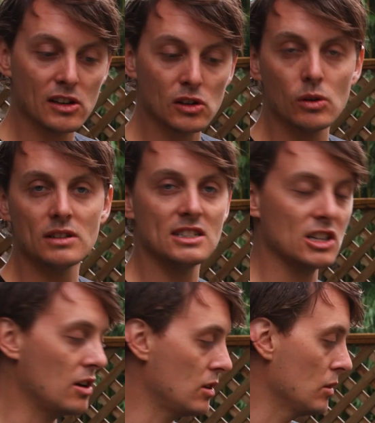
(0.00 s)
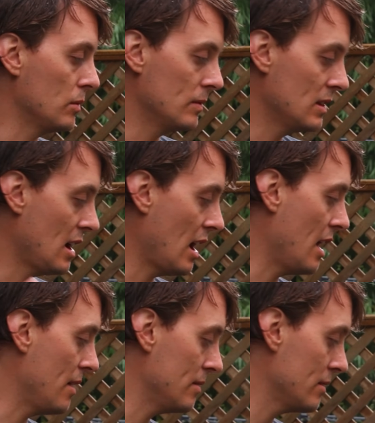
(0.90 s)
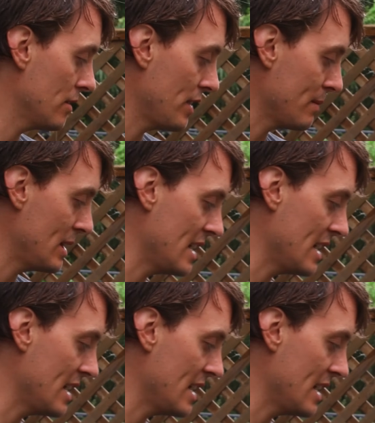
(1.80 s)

good quality charcoal. Uh, thank me